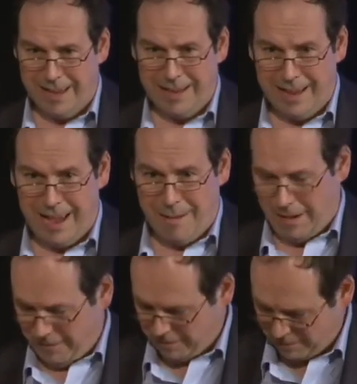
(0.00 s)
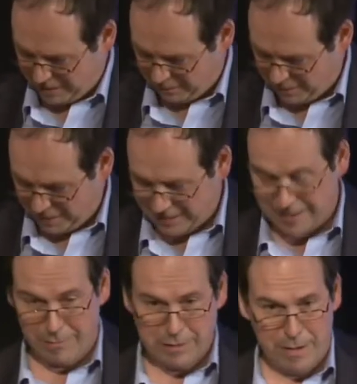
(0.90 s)
It came out of Twitter first,
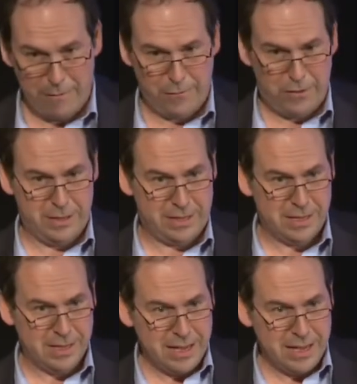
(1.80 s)
and that was my first